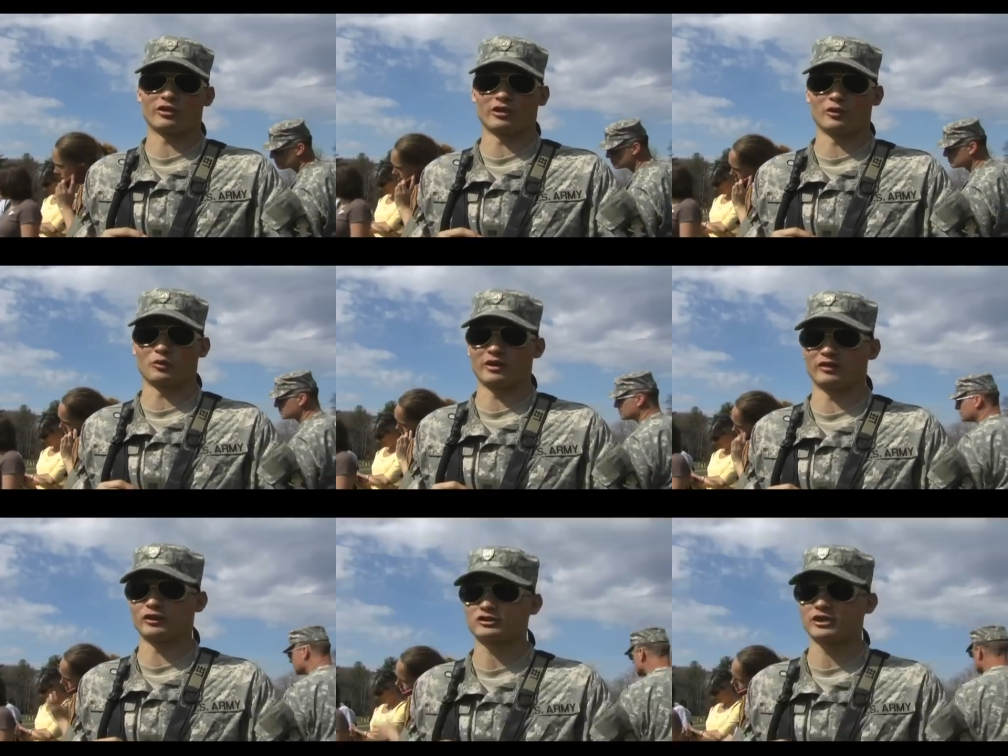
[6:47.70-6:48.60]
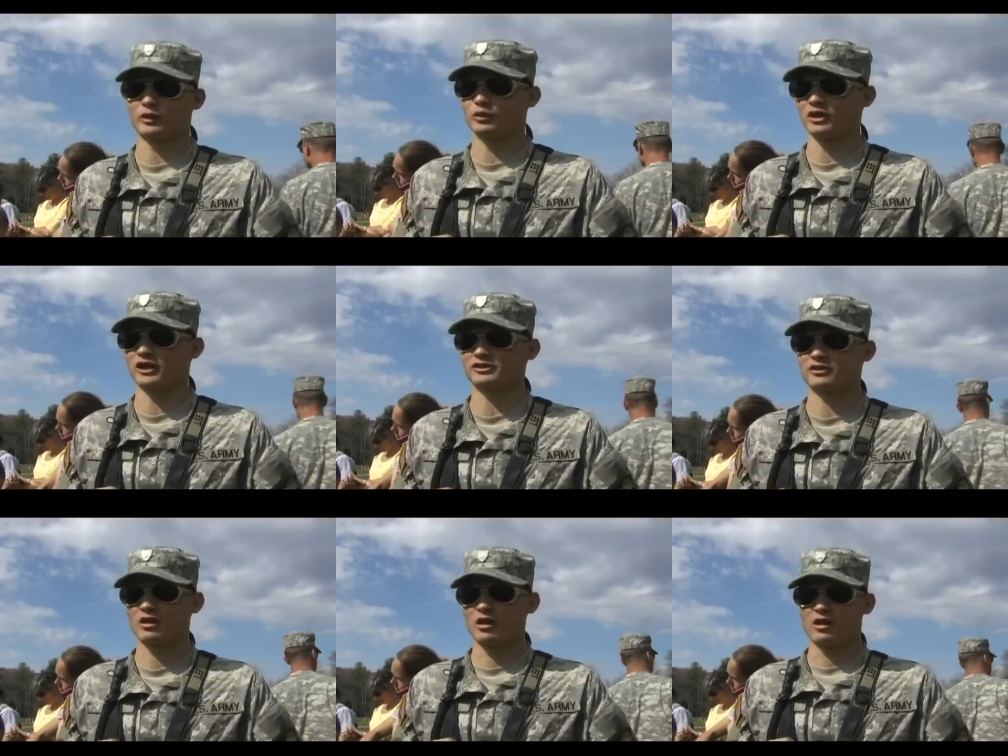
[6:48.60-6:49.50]
in or whatever. It looks like we
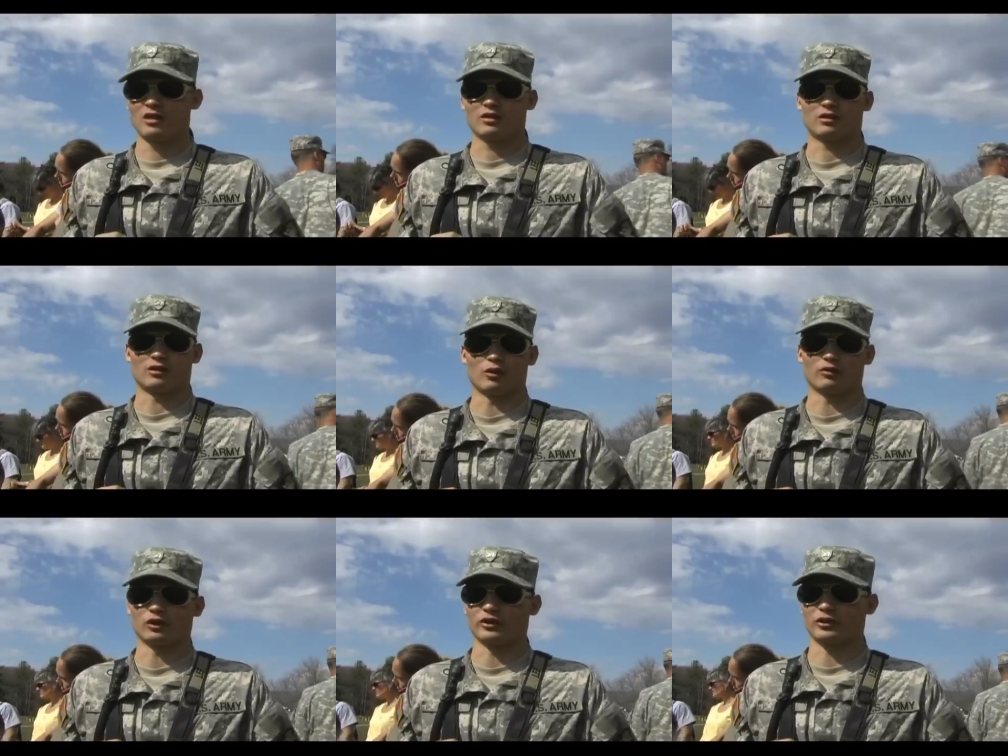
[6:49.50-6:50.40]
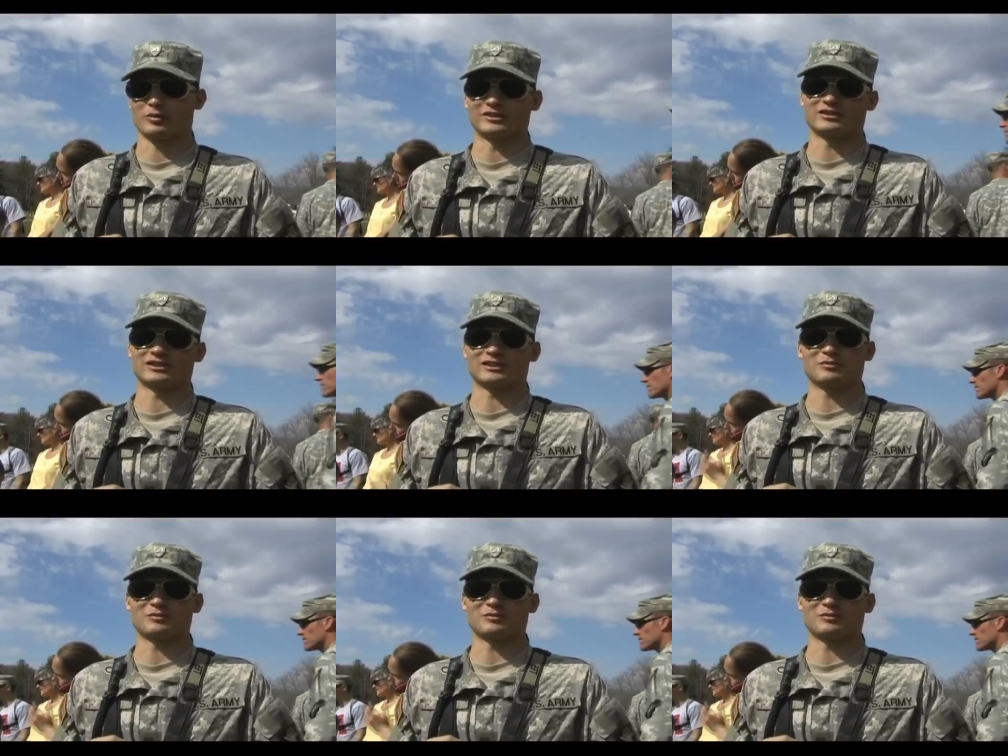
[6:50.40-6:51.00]
lost the overall thing by six